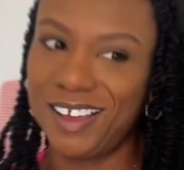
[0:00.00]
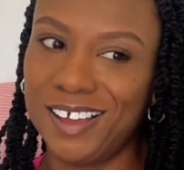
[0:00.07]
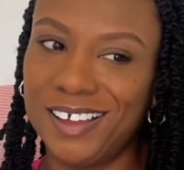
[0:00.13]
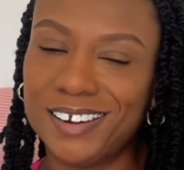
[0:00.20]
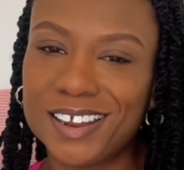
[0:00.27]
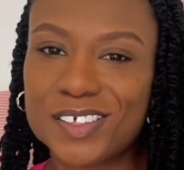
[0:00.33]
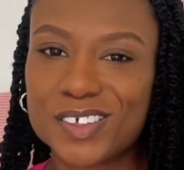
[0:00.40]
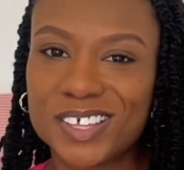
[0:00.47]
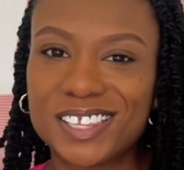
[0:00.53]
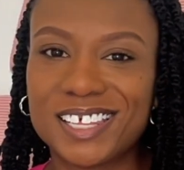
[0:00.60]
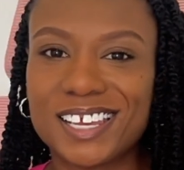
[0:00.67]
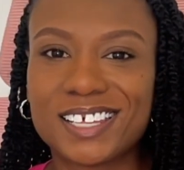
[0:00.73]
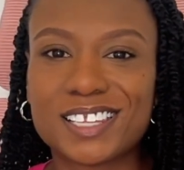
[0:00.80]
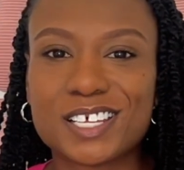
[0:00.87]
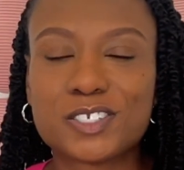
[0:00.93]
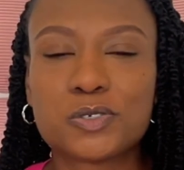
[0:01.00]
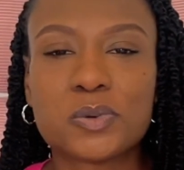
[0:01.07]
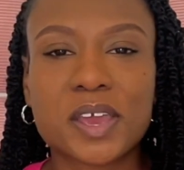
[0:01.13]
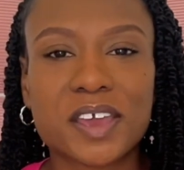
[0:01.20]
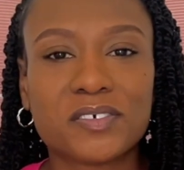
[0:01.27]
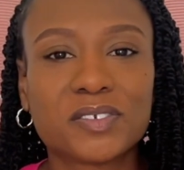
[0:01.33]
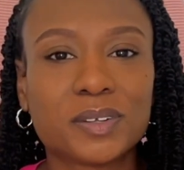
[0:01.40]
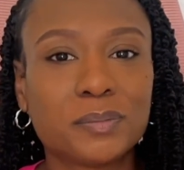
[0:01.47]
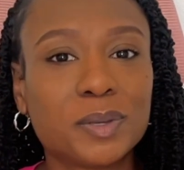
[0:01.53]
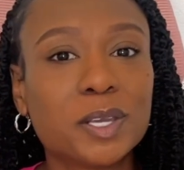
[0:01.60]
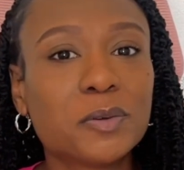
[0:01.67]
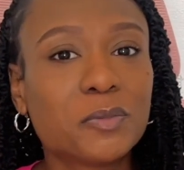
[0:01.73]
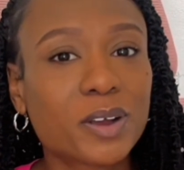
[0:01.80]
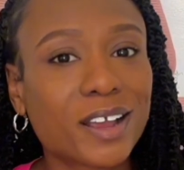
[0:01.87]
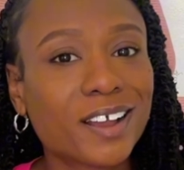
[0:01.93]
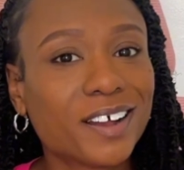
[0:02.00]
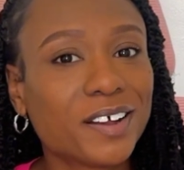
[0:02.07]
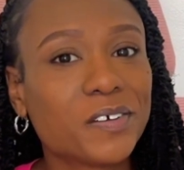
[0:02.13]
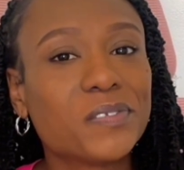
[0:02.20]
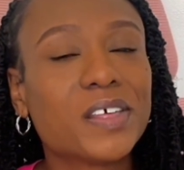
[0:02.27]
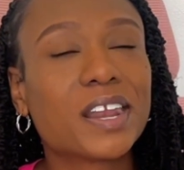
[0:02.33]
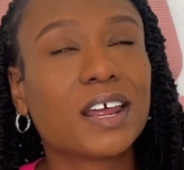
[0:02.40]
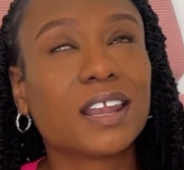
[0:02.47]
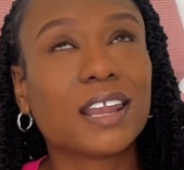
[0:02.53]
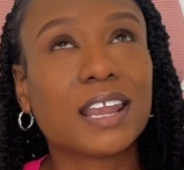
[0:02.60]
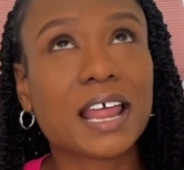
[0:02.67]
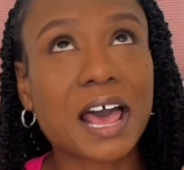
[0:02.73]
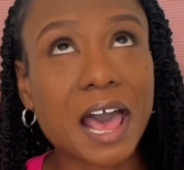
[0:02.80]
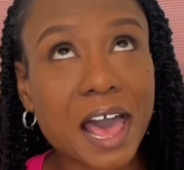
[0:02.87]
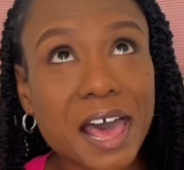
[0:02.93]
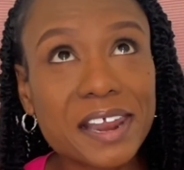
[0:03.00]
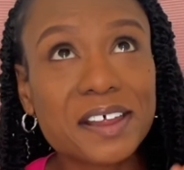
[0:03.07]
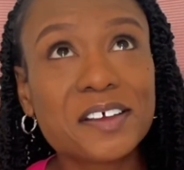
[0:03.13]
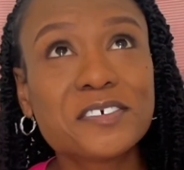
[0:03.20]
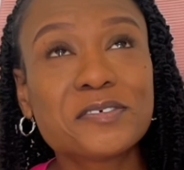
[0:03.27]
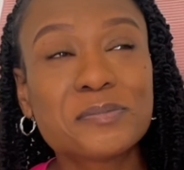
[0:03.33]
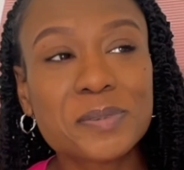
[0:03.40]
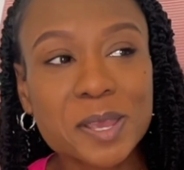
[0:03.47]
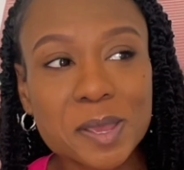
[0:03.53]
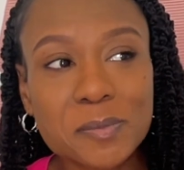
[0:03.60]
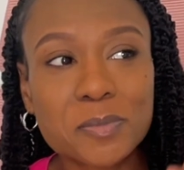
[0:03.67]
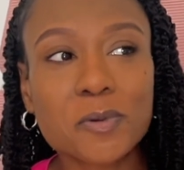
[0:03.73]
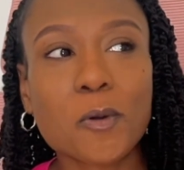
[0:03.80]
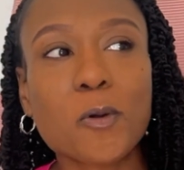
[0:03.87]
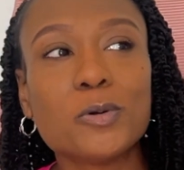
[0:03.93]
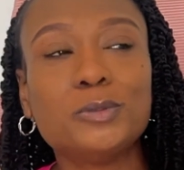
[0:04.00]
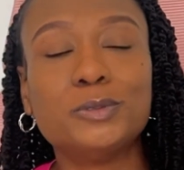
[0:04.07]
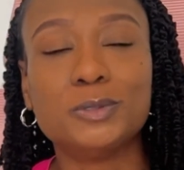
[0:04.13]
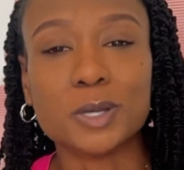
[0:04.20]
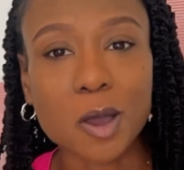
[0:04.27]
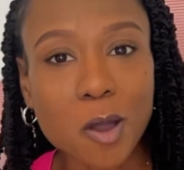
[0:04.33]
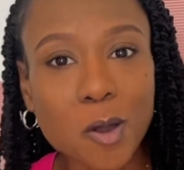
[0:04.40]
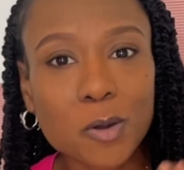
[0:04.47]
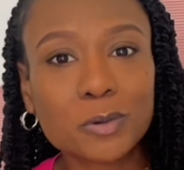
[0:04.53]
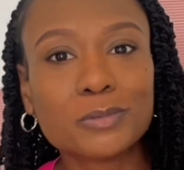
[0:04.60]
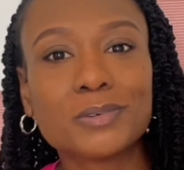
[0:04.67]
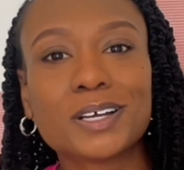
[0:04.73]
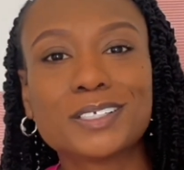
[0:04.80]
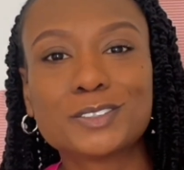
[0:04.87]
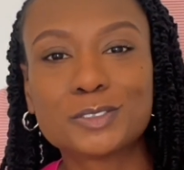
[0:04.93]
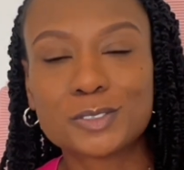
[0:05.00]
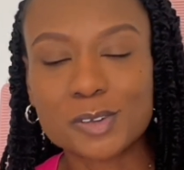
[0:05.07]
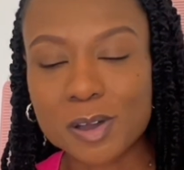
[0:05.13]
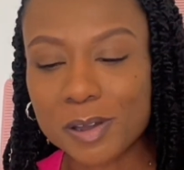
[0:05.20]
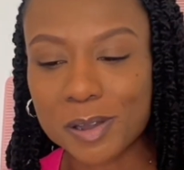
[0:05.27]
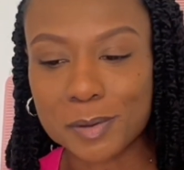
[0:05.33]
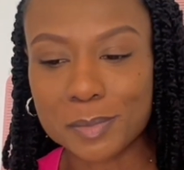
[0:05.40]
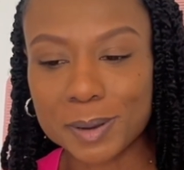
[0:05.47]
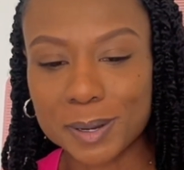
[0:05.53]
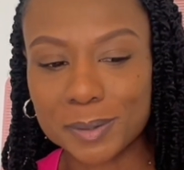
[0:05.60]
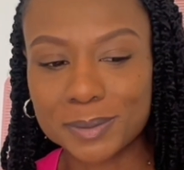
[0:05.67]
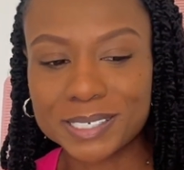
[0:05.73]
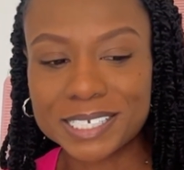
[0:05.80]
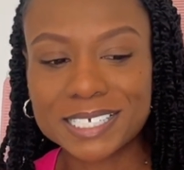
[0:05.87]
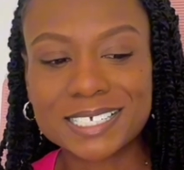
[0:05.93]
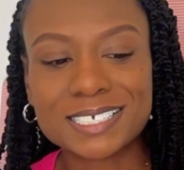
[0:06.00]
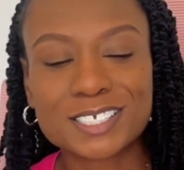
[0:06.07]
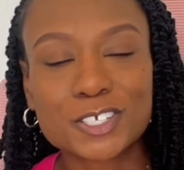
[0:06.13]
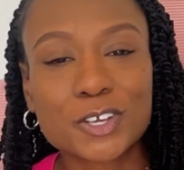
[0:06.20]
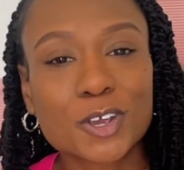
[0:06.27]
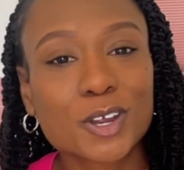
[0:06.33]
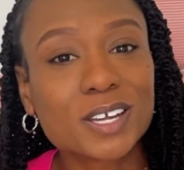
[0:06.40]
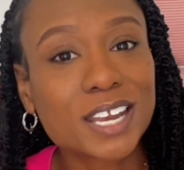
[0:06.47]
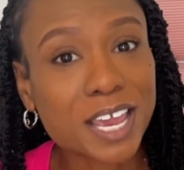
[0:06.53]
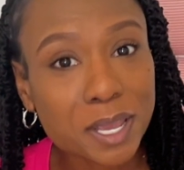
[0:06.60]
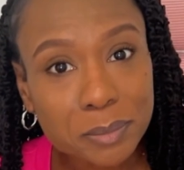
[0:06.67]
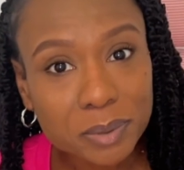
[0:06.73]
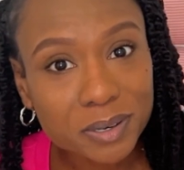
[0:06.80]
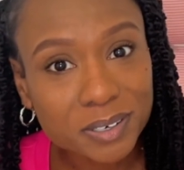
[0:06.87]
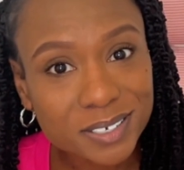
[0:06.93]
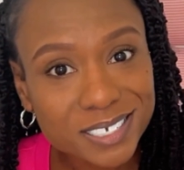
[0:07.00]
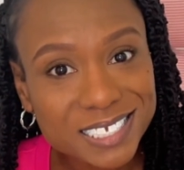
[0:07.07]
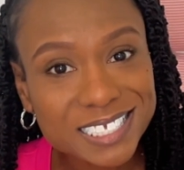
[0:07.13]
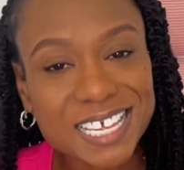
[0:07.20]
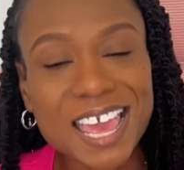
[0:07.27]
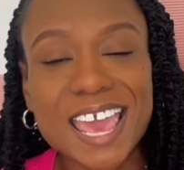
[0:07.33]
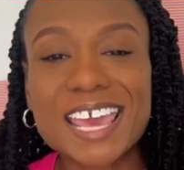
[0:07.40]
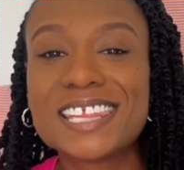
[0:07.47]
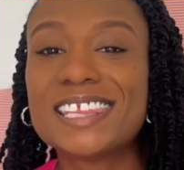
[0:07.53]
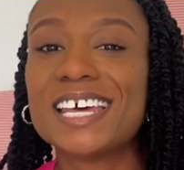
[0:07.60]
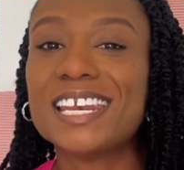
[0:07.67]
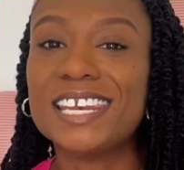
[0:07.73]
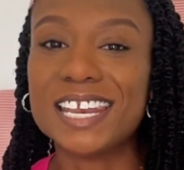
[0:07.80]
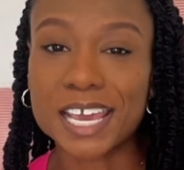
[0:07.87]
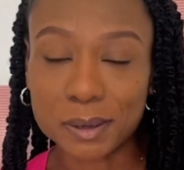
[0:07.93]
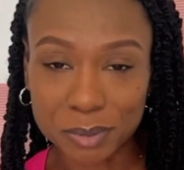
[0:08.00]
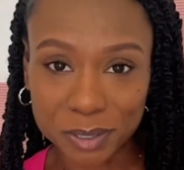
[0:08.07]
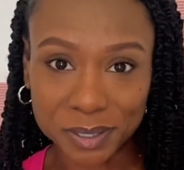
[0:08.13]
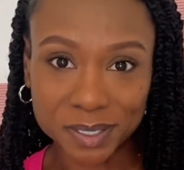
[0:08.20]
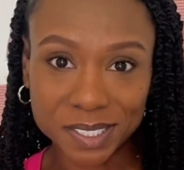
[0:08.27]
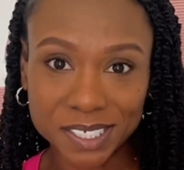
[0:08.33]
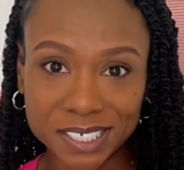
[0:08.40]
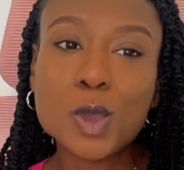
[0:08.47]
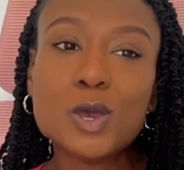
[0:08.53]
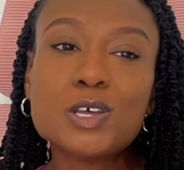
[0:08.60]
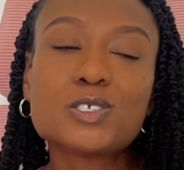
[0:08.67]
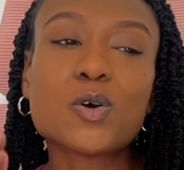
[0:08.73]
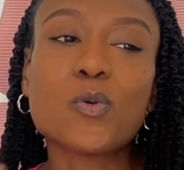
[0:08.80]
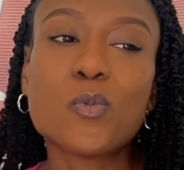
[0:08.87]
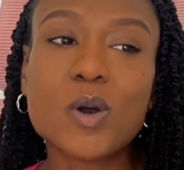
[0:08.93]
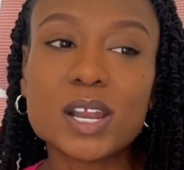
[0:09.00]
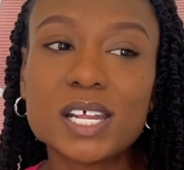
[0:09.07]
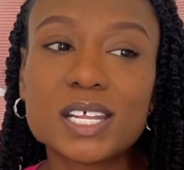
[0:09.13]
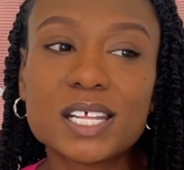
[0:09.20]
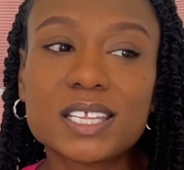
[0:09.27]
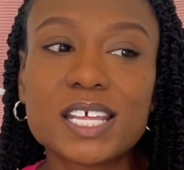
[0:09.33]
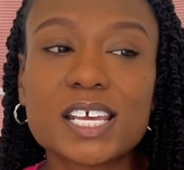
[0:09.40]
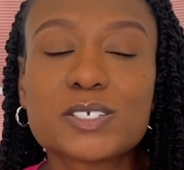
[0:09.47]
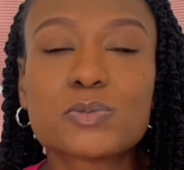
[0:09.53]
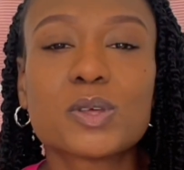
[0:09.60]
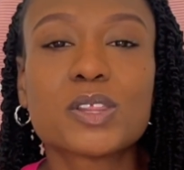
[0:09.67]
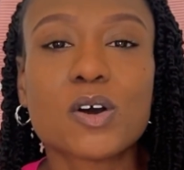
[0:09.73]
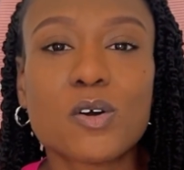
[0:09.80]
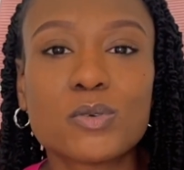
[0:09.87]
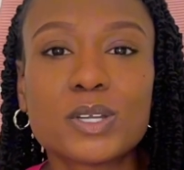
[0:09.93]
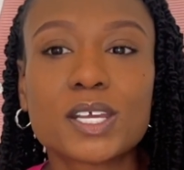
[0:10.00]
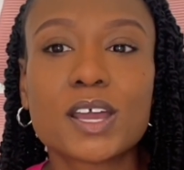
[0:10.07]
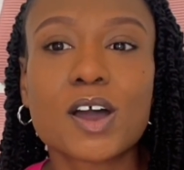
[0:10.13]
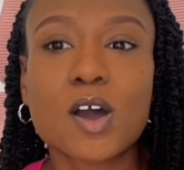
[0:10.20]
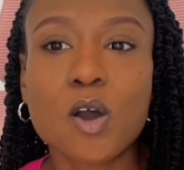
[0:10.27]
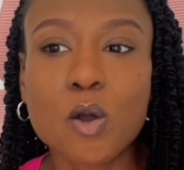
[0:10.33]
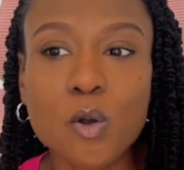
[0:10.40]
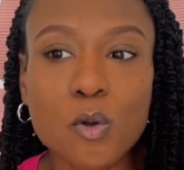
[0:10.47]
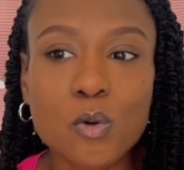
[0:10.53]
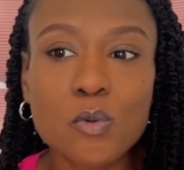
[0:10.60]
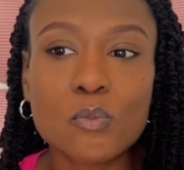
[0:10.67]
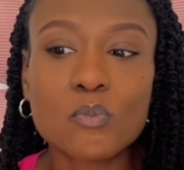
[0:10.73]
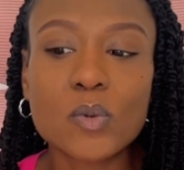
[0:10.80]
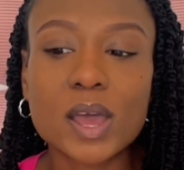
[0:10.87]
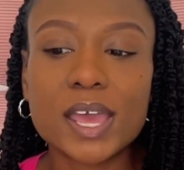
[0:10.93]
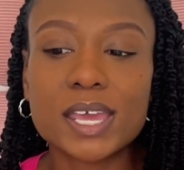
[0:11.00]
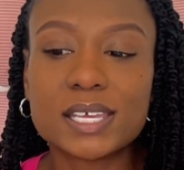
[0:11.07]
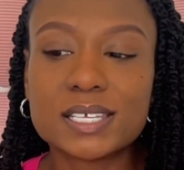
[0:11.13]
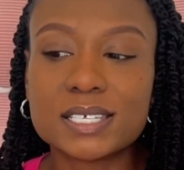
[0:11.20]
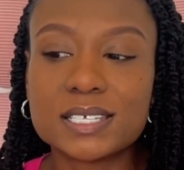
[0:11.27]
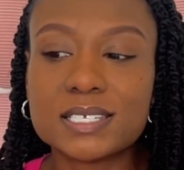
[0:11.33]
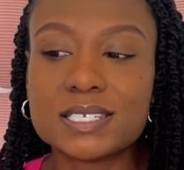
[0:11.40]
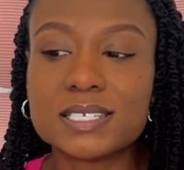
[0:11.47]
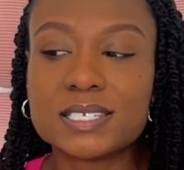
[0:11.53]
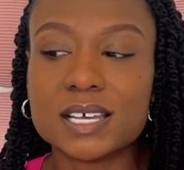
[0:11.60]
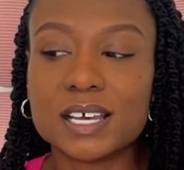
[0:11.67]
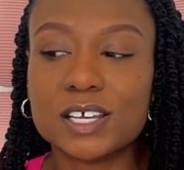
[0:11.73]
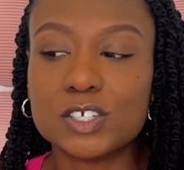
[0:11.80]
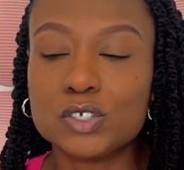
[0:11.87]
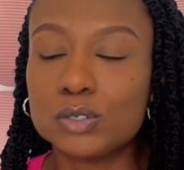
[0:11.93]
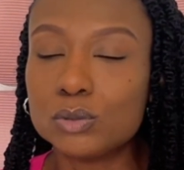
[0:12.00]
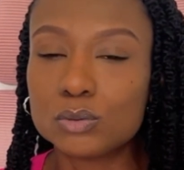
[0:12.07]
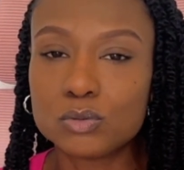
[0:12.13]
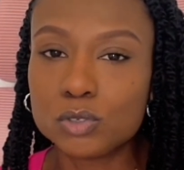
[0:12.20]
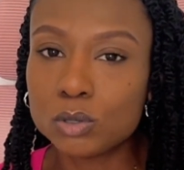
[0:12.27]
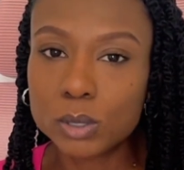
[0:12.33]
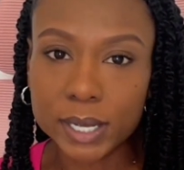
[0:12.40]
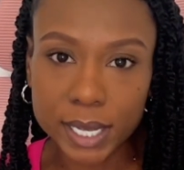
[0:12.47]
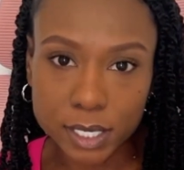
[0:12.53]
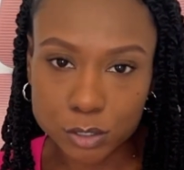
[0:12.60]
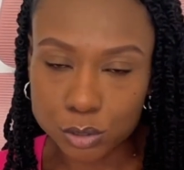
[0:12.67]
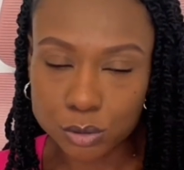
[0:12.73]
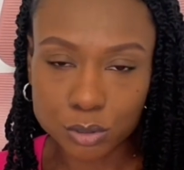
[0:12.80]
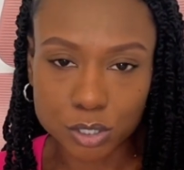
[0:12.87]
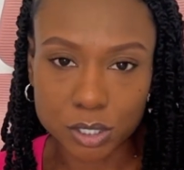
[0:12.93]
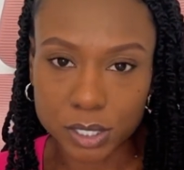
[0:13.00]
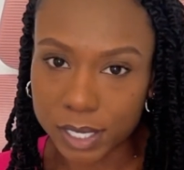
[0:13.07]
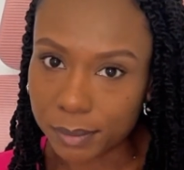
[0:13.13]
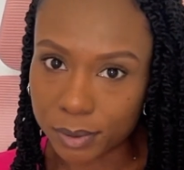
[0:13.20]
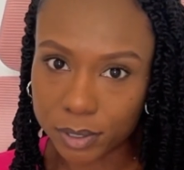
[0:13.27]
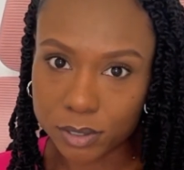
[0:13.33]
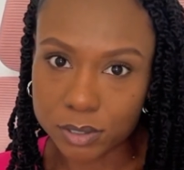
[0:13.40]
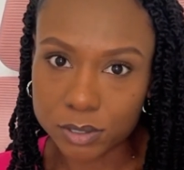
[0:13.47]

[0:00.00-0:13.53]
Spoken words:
Another thing that you have to be aware of that a lot of people don't talk about is your neighbors and the neighborhood. So one of the things with owning a home is you can't choose your neighbors.